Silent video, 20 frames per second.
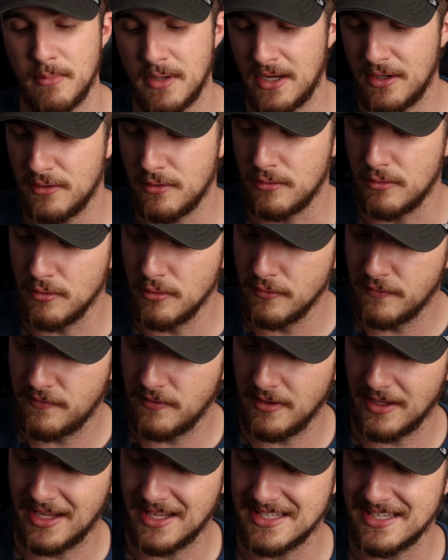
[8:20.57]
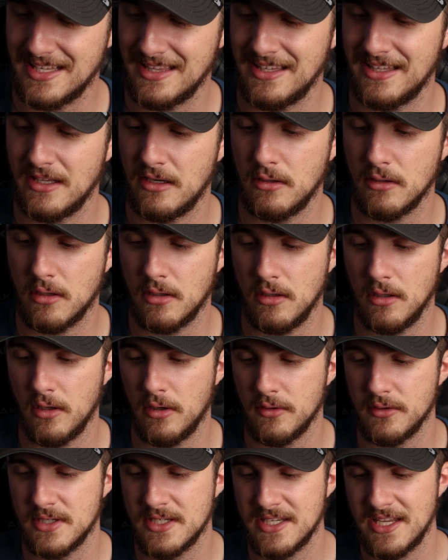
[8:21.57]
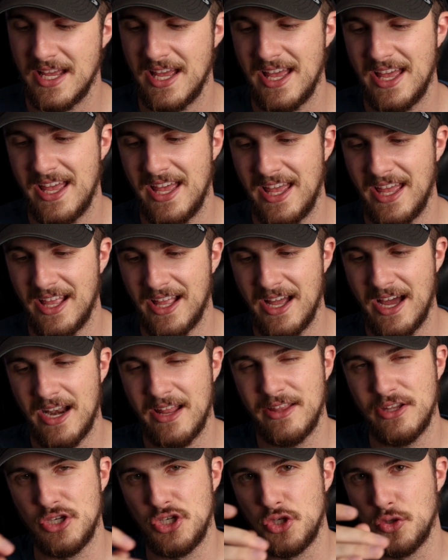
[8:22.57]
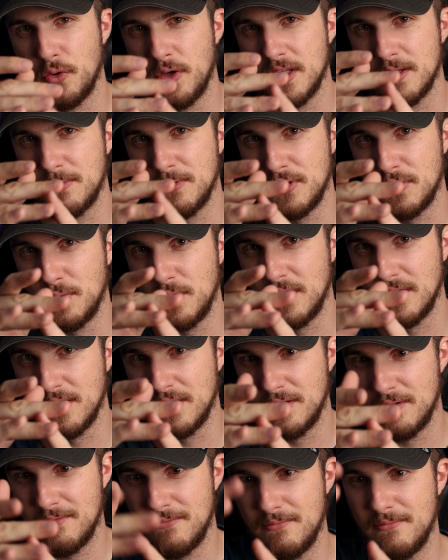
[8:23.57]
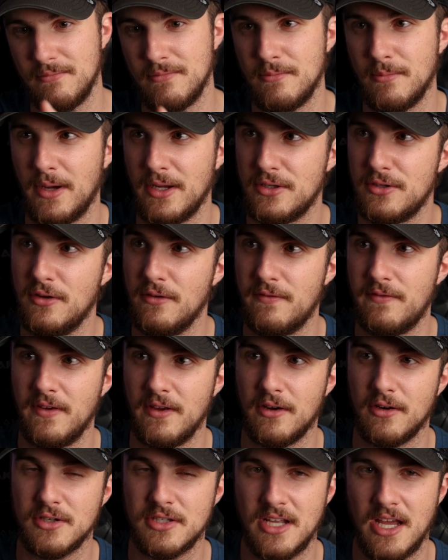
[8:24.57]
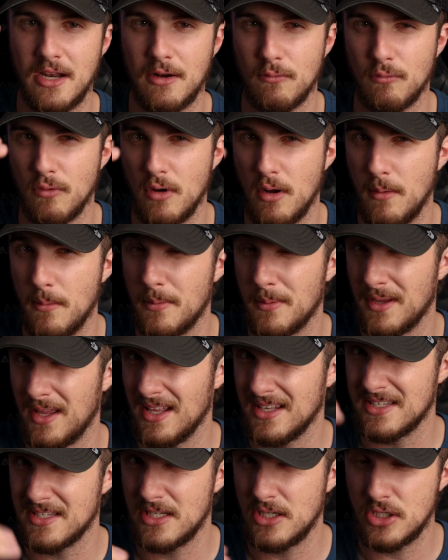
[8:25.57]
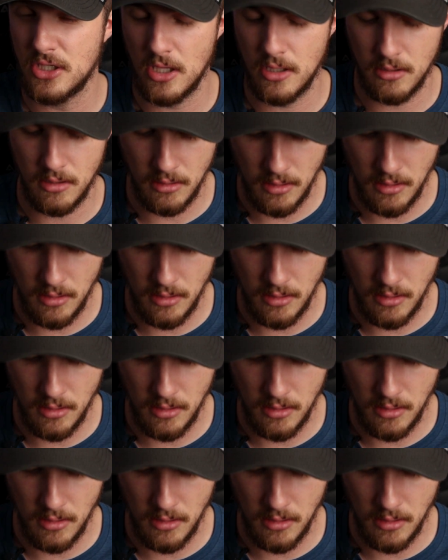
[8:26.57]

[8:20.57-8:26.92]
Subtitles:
But I do feel like it's a little close, and kind of the joints between my two fingers kind of rub against each other